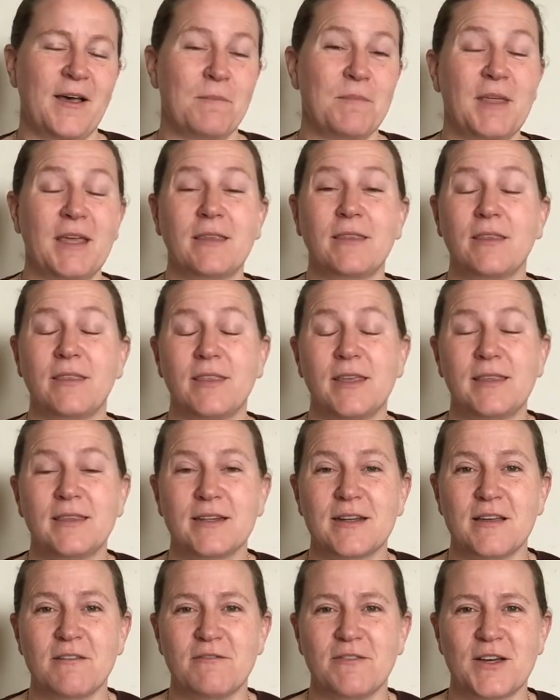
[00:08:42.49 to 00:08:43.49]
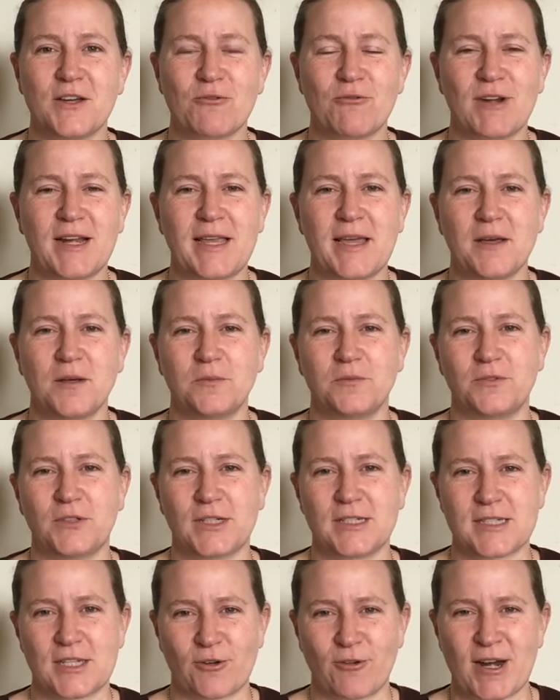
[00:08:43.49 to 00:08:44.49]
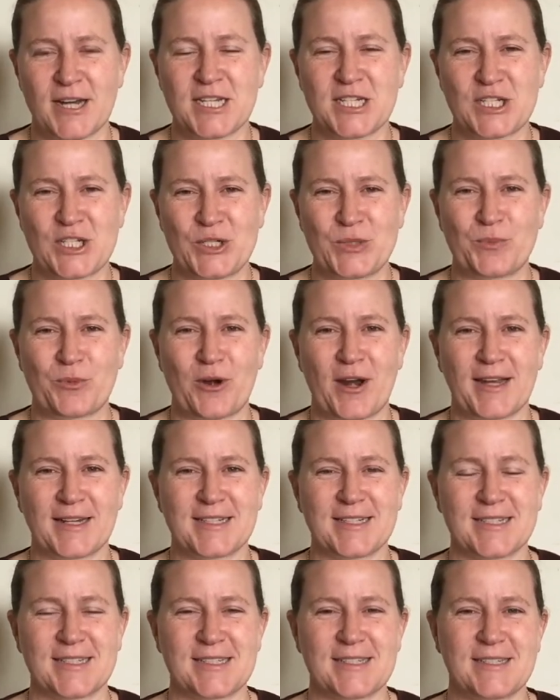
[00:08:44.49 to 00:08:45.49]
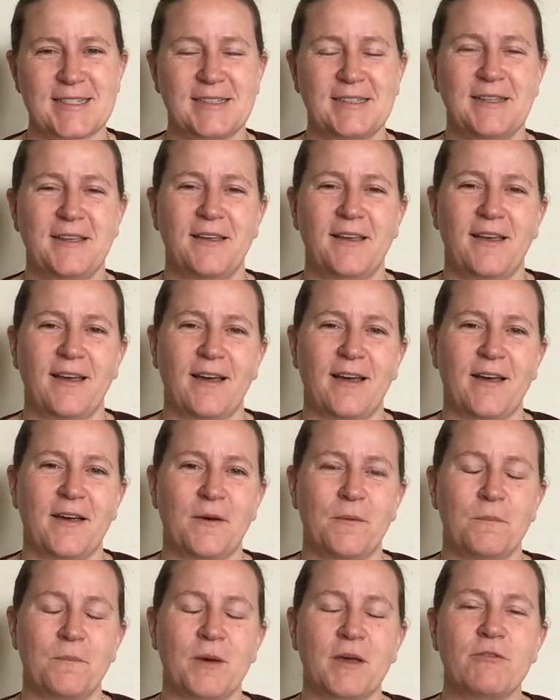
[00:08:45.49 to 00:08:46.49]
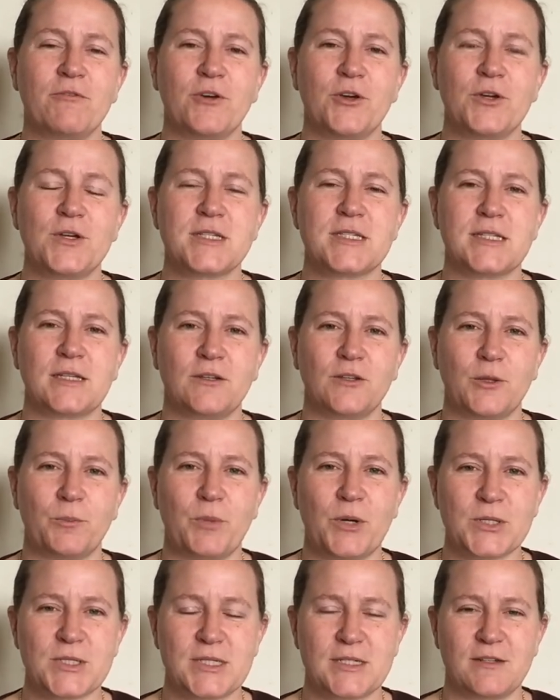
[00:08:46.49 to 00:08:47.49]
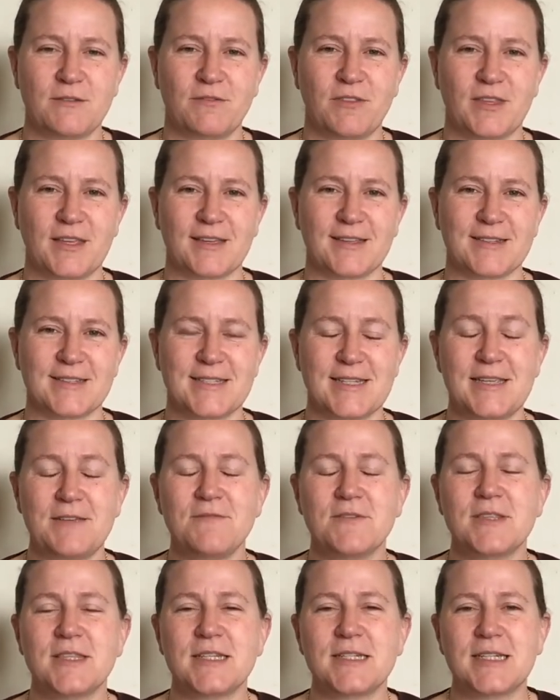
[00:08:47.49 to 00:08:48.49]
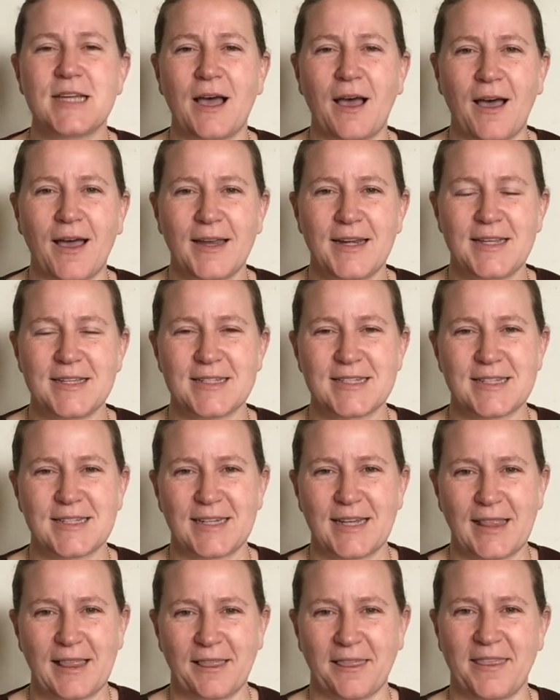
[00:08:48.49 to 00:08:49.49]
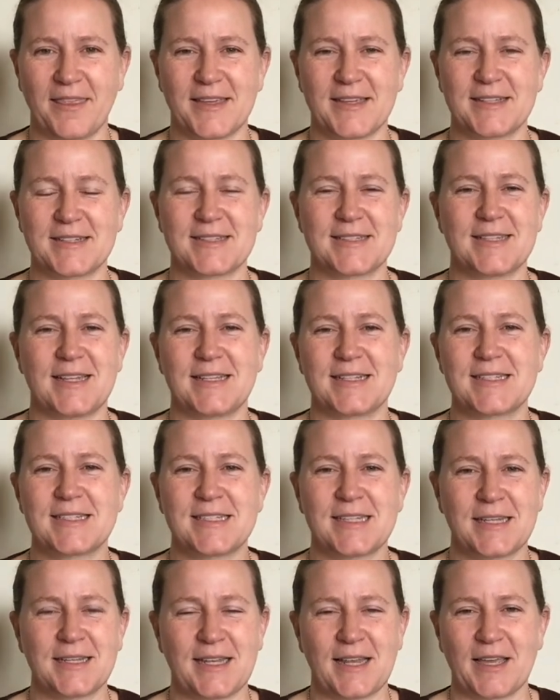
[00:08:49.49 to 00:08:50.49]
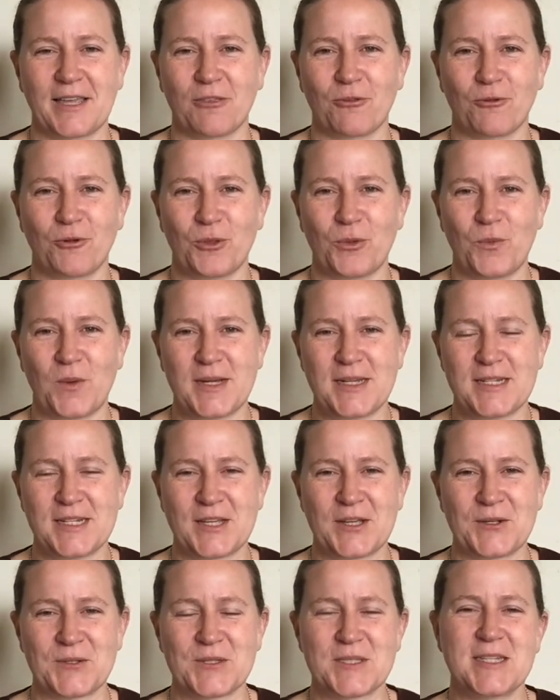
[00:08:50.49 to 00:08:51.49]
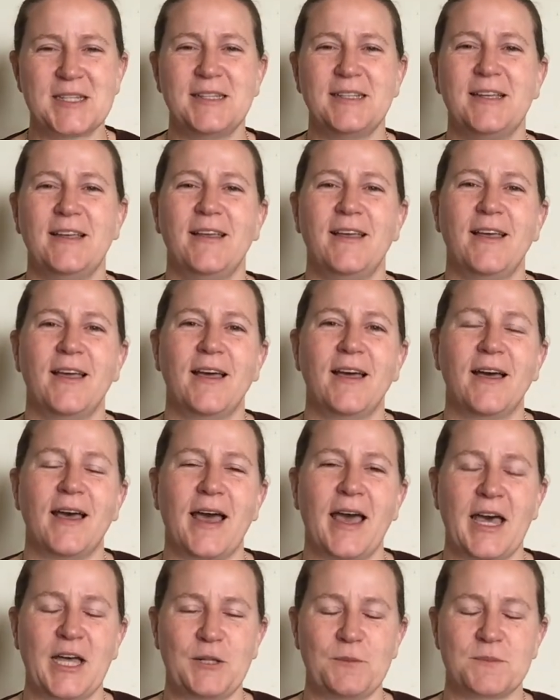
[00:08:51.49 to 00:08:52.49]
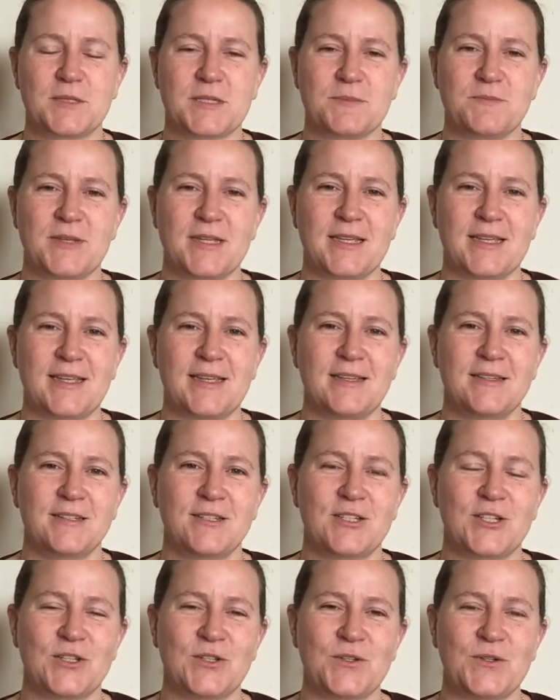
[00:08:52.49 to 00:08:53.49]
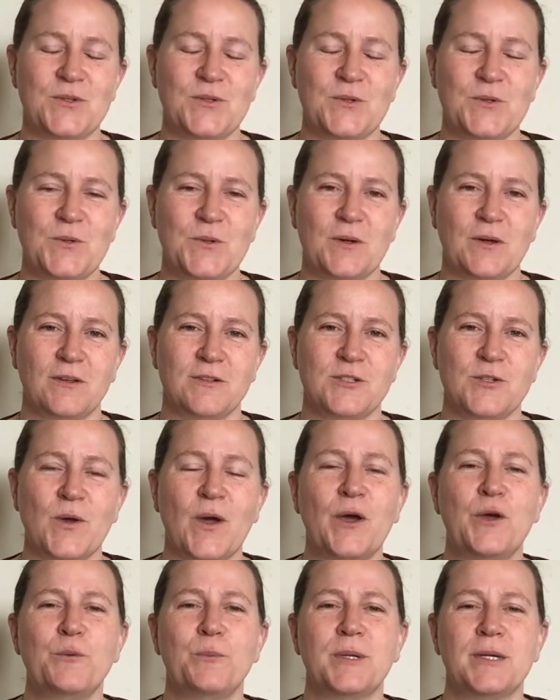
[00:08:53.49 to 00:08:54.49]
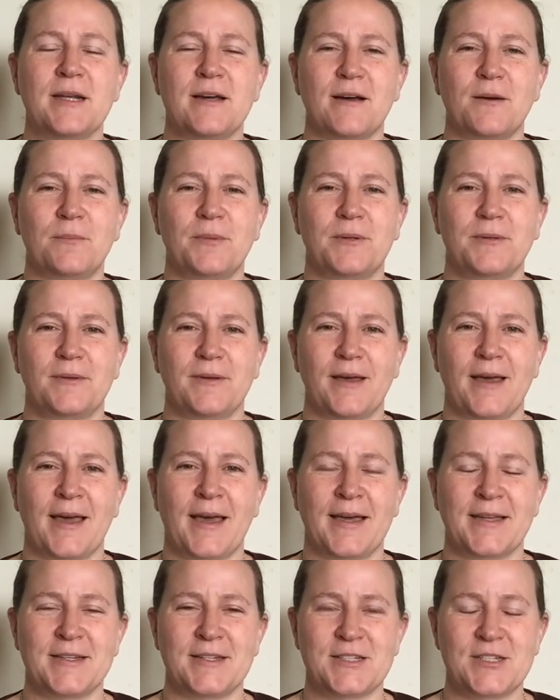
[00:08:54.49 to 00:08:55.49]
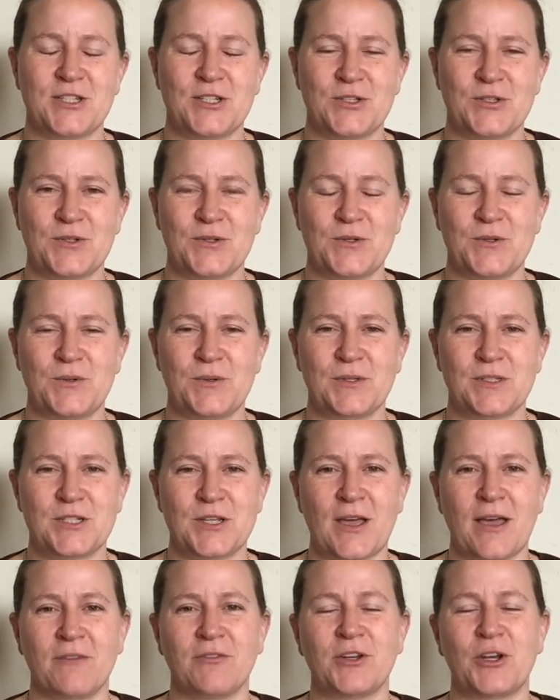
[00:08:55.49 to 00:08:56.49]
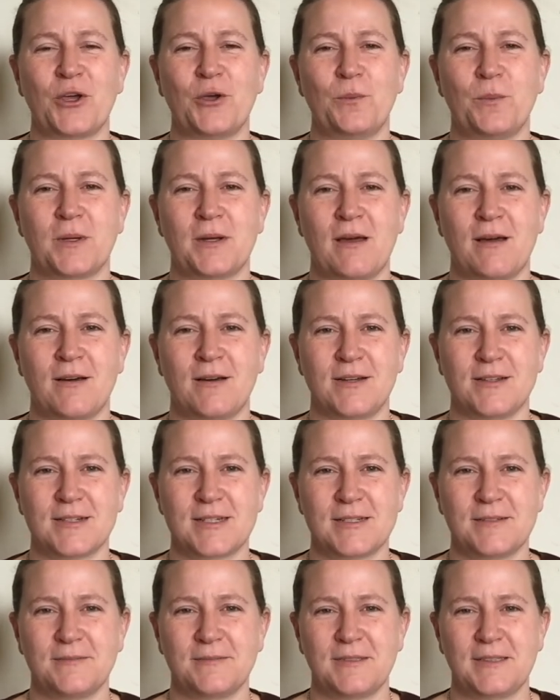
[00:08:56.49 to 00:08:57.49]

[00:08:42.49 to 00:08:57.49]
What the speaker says: The other thing that I found really helpful is a gratitude practice. By focusing on the positive things, even the tiniest little things like sunlight through the windows, helps me to open up and to have an open heart.